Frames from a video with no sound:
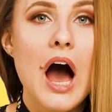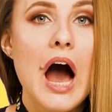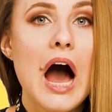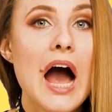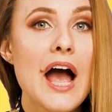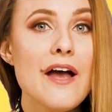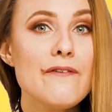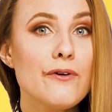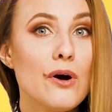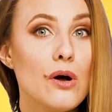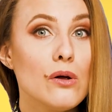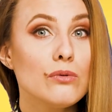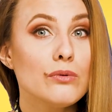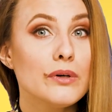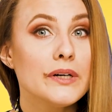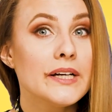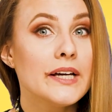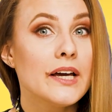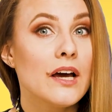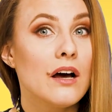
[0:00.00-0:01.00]
I've
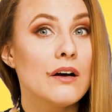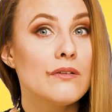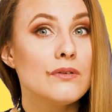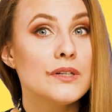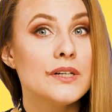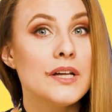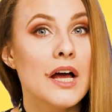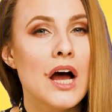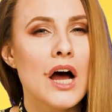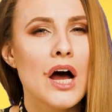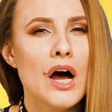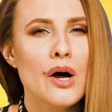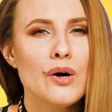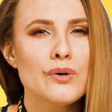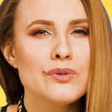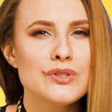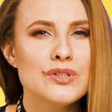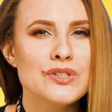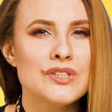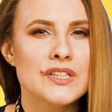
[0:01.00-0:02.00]
already covered
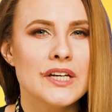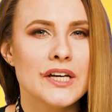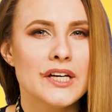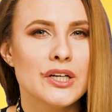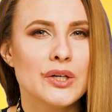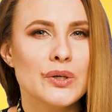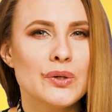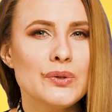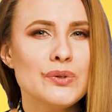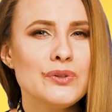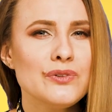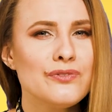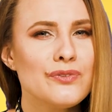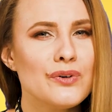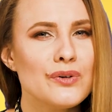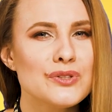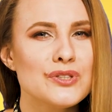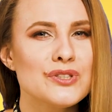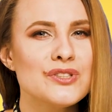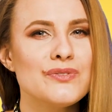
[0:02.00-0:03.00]
how to take cool
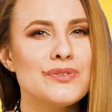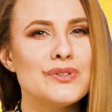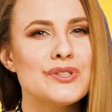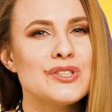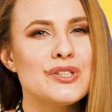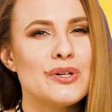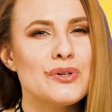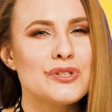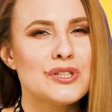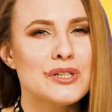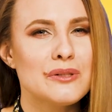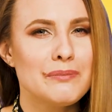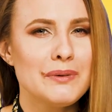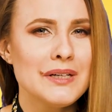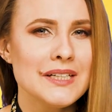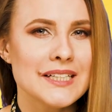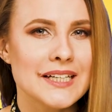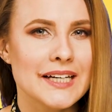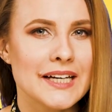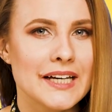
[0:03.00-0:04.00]
photos for social
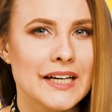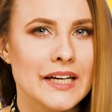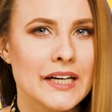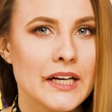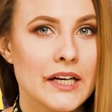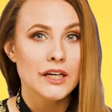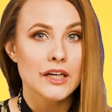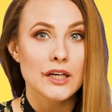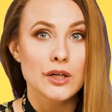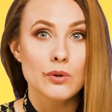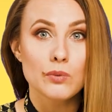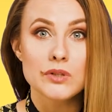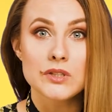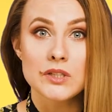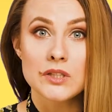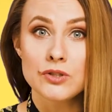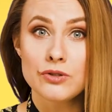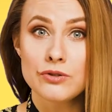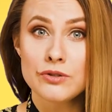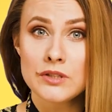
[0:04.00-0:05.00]
media. It was
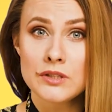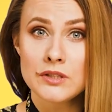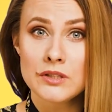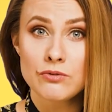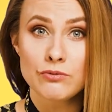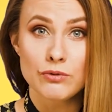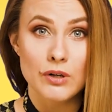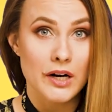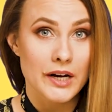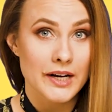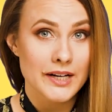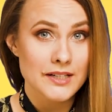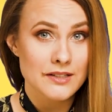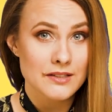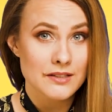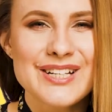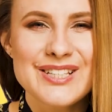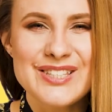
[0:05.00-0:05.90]
interesting, right?